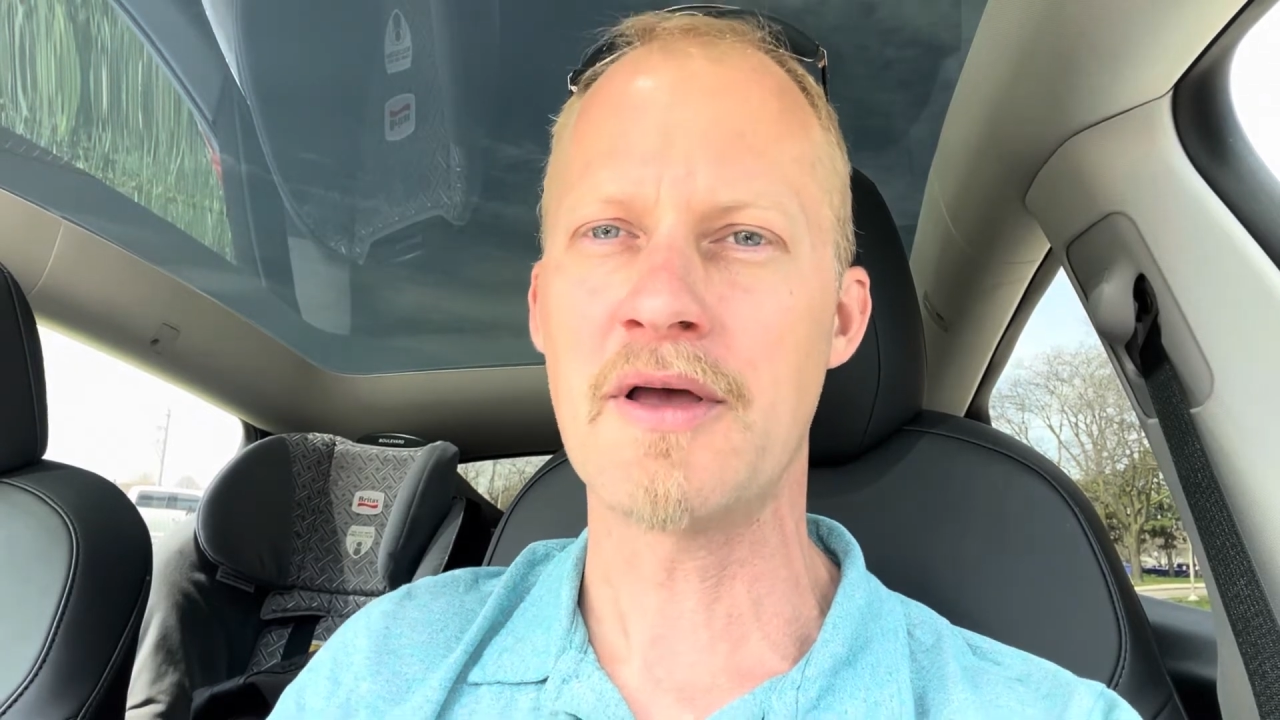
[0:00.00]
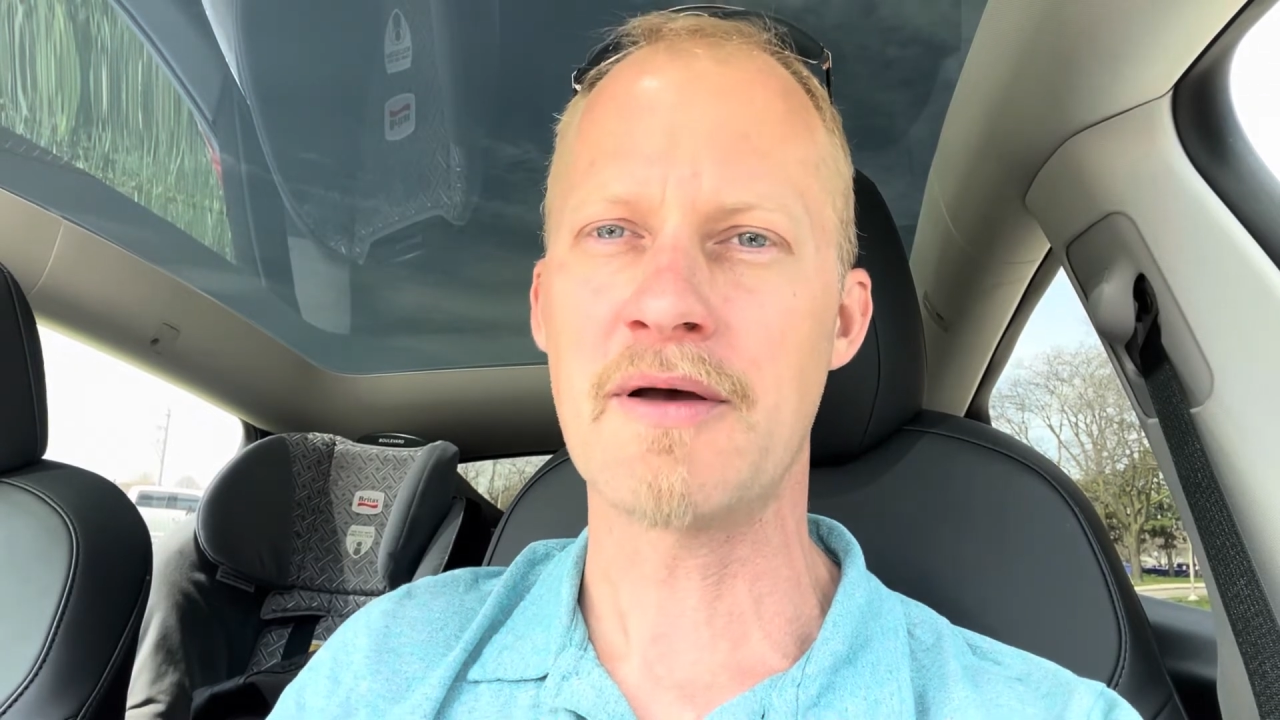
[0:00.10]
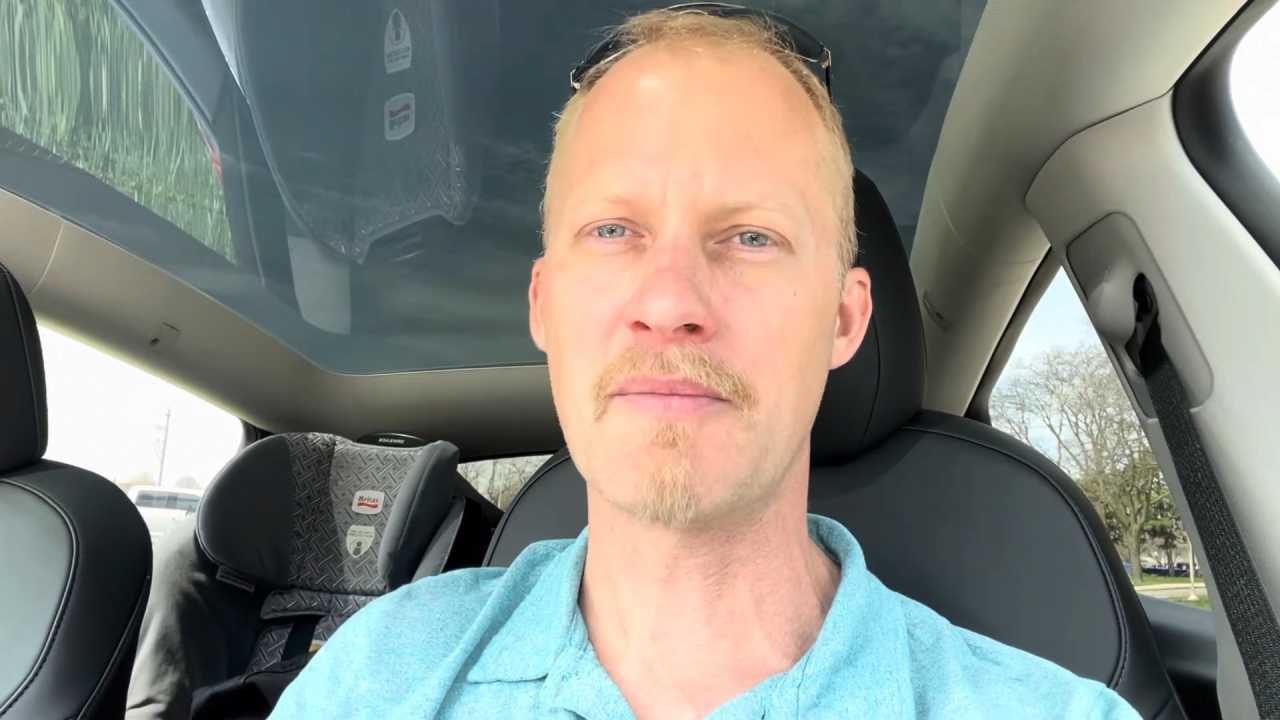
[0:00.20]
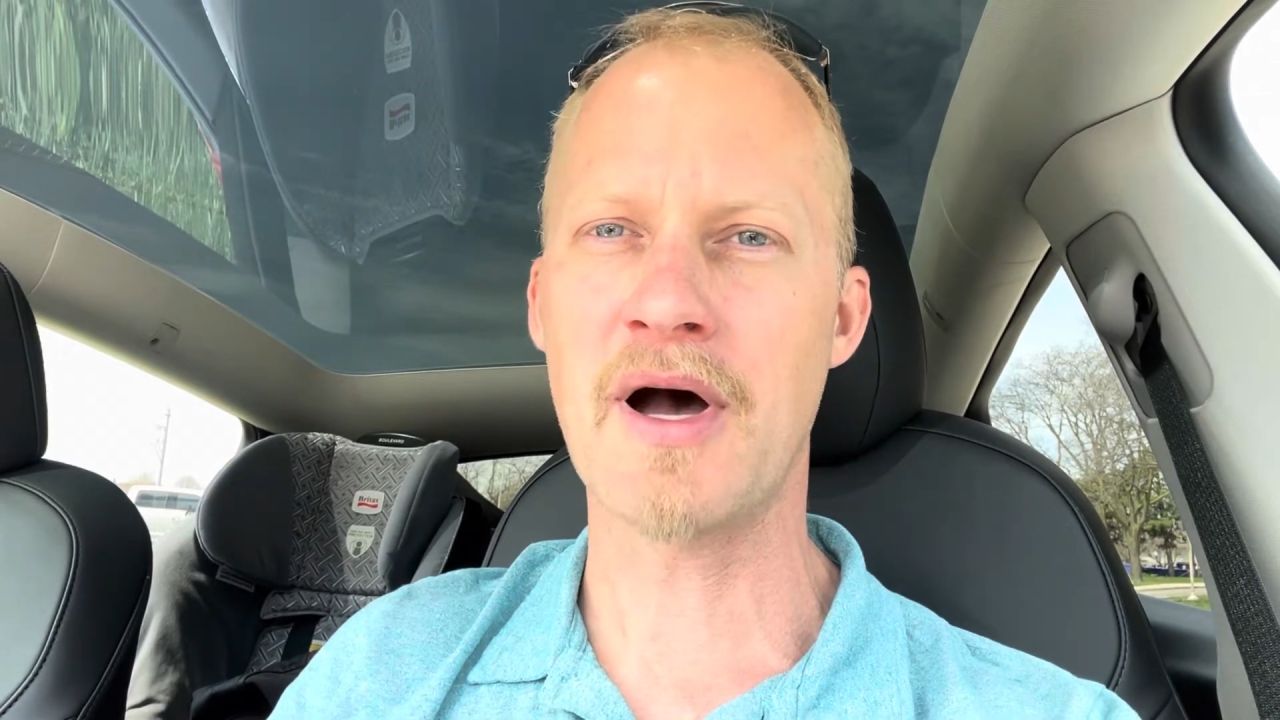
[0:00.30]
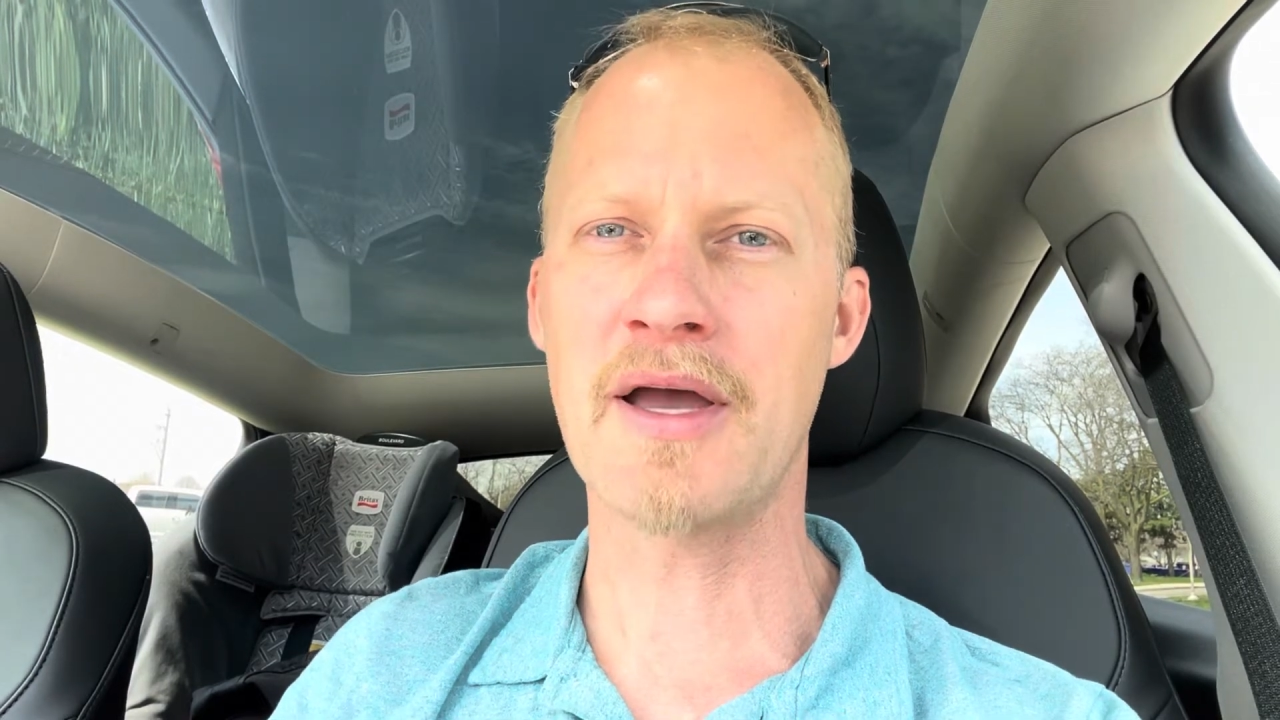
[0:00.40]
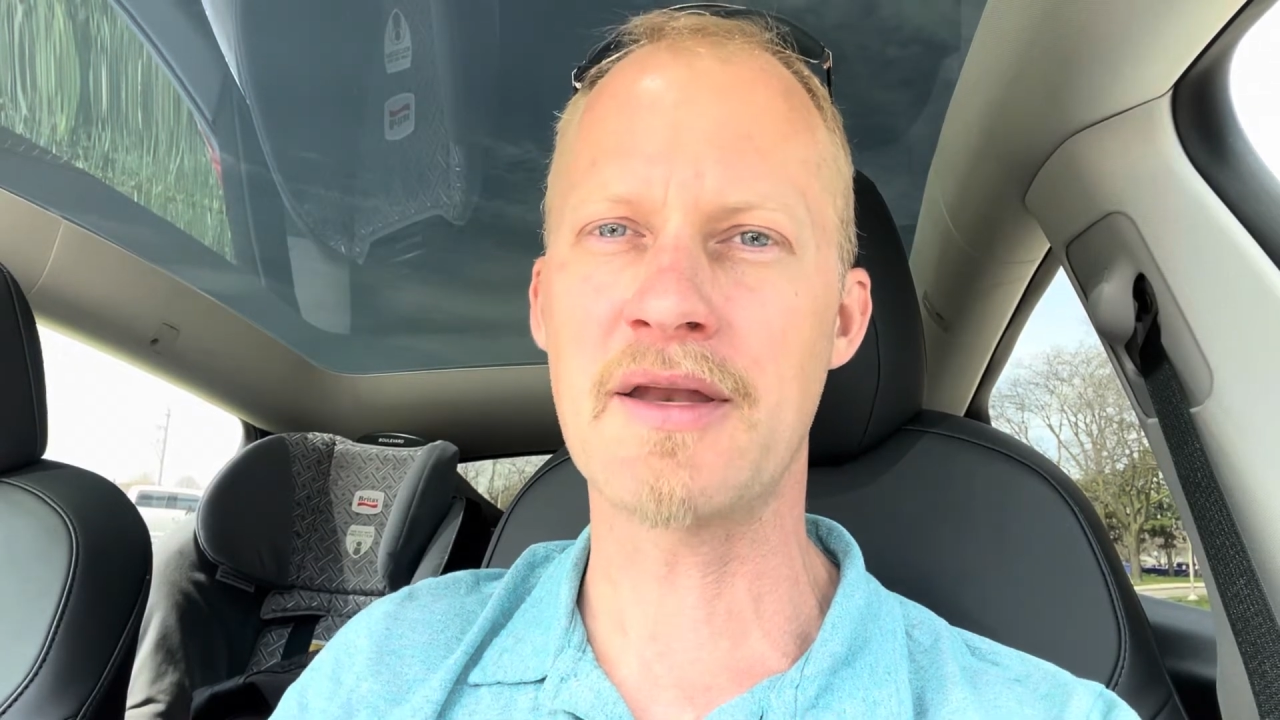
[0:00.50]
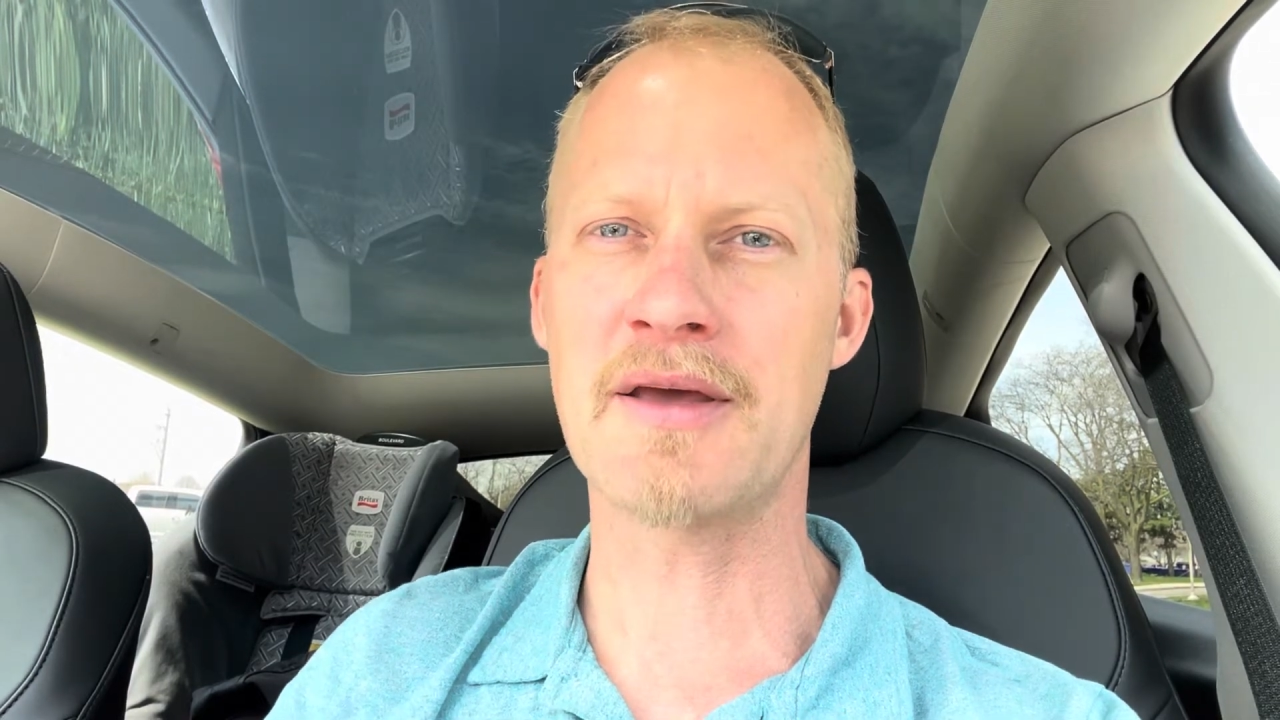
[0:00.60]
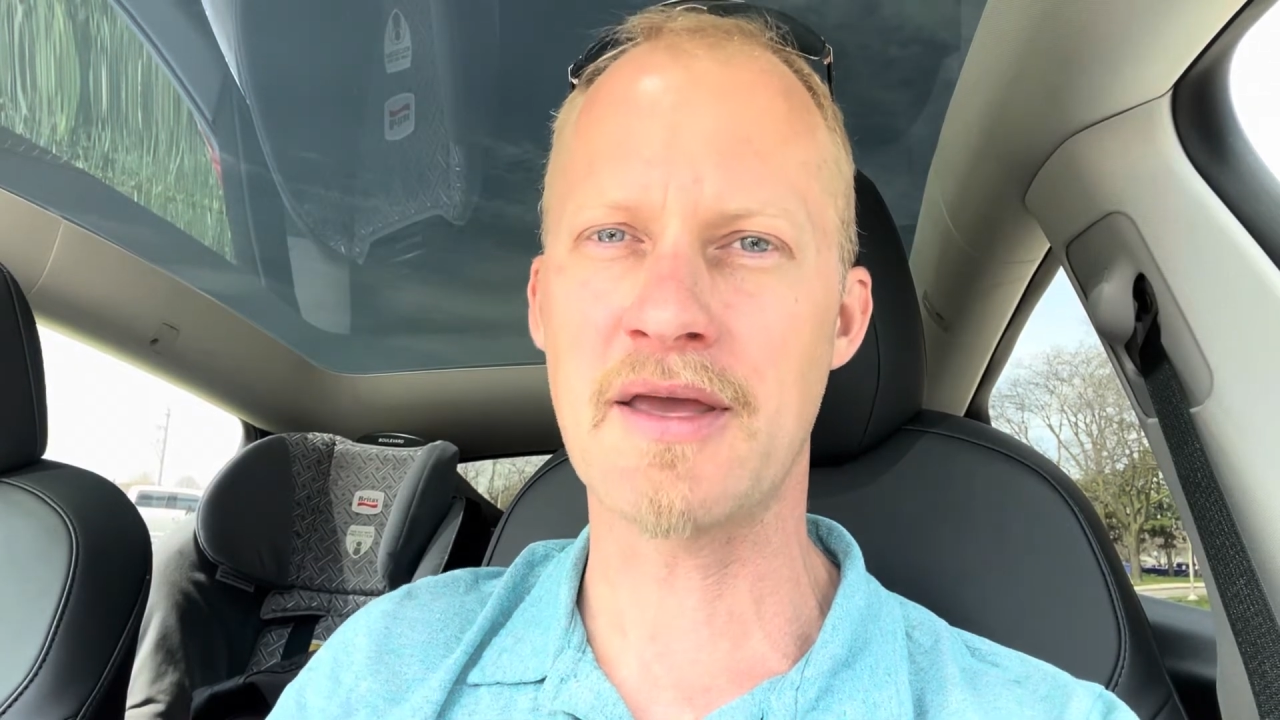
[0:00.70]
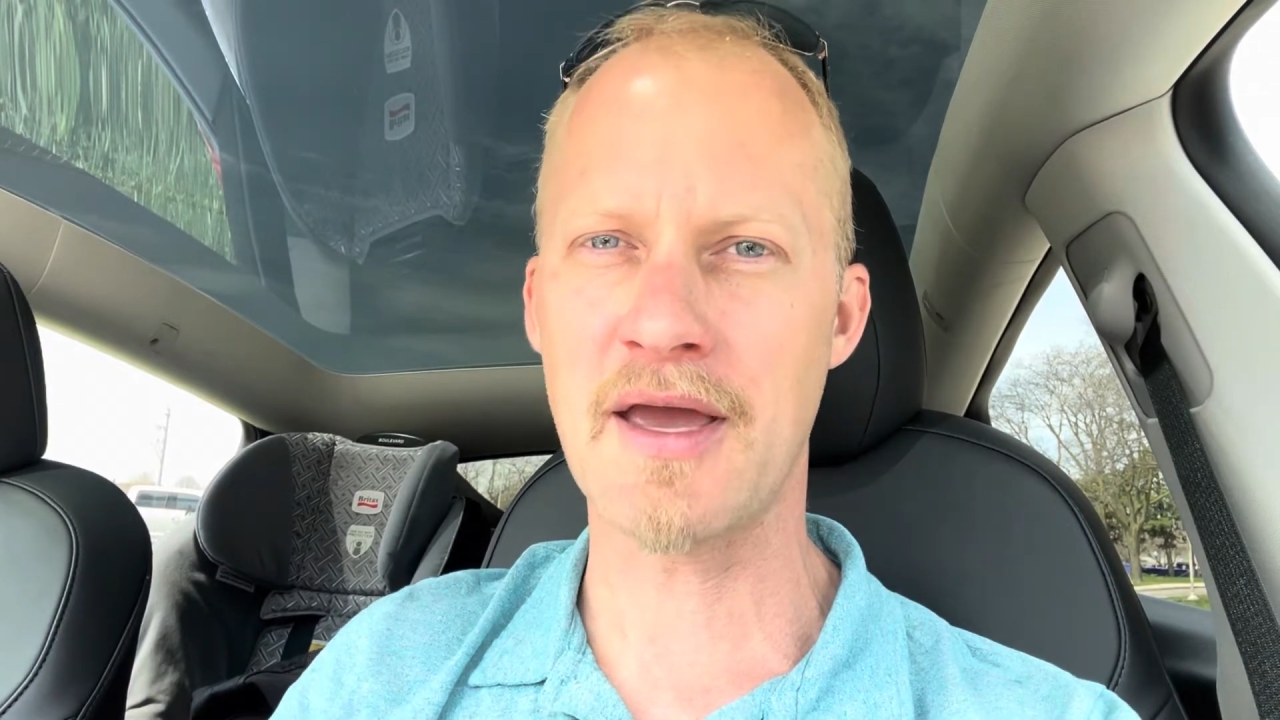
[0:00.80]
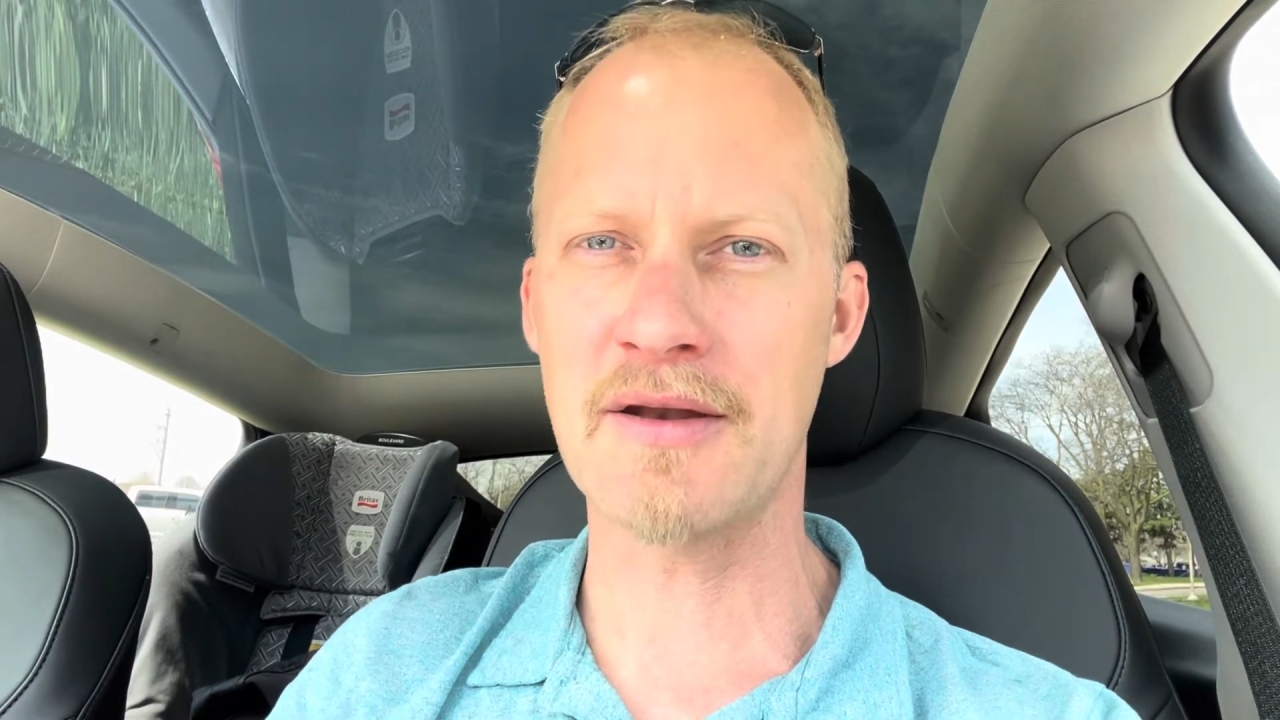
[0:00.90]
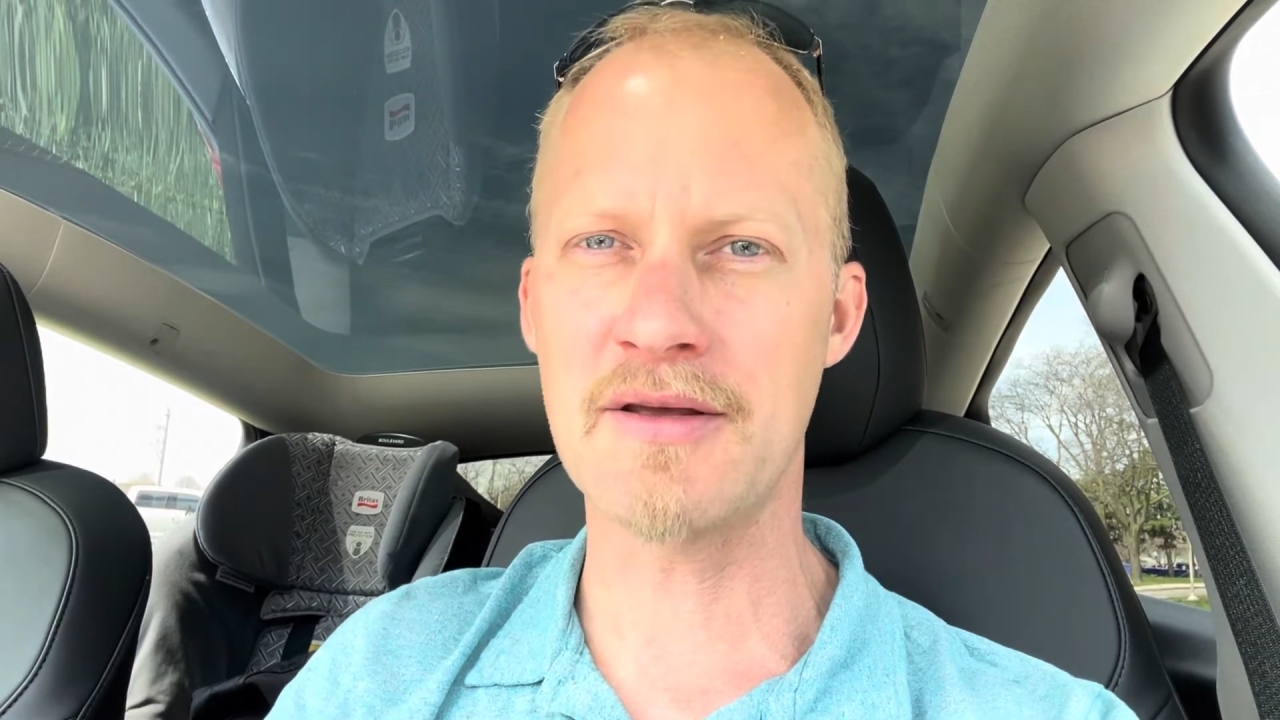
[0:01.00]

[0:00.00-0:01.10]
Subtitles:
Mine, again,